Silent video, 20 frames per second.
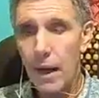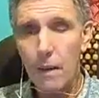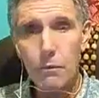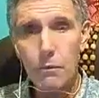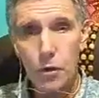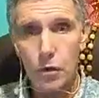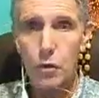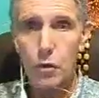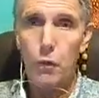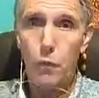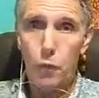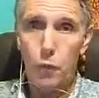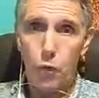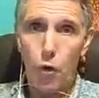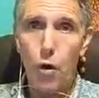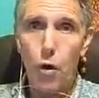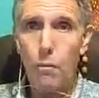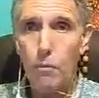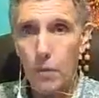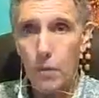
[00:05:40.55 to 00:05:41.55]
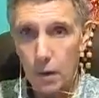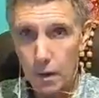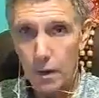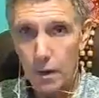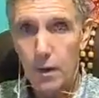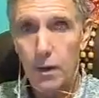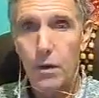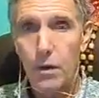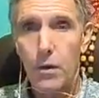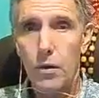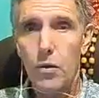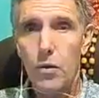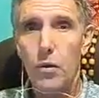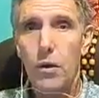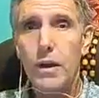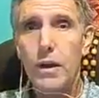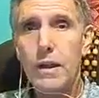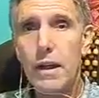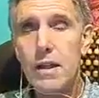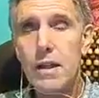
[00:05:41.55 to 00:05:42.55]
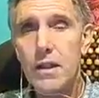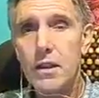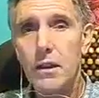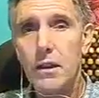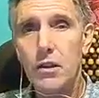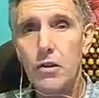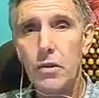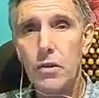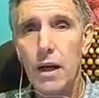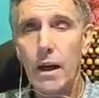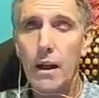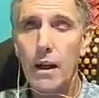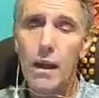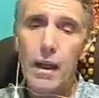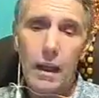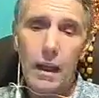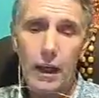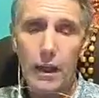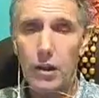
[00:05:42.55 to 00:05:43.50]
comes from your intestinal tract.